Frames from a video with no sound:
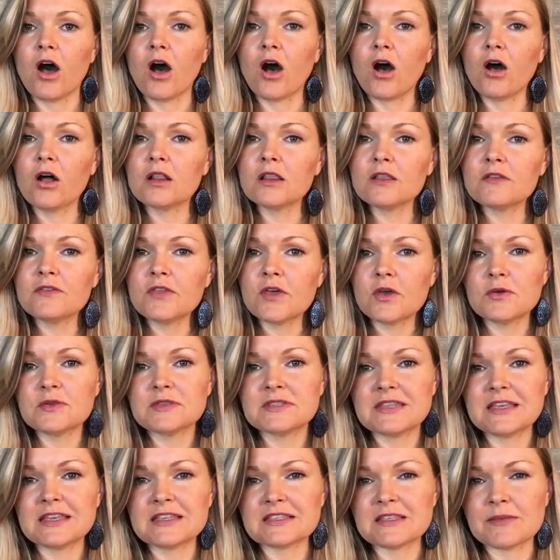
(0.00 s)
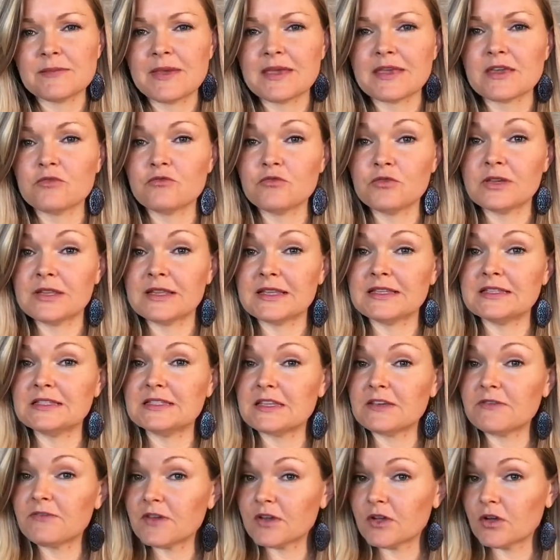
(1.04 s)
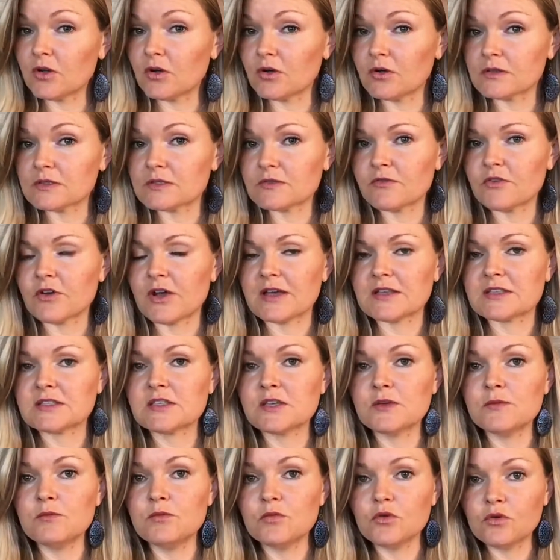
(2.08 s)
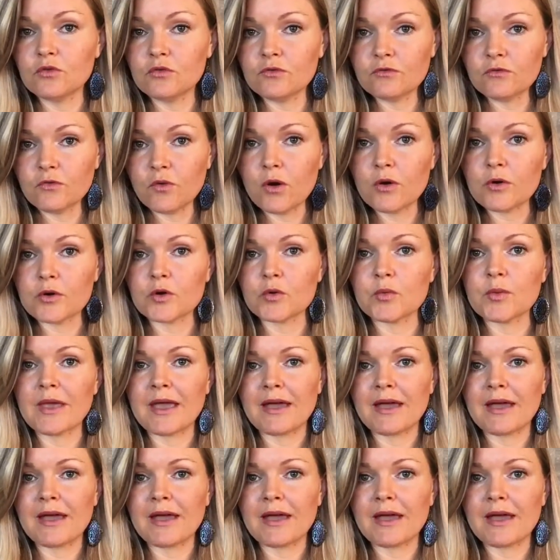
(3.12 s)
all of those things that make it really difficult for us to move forward.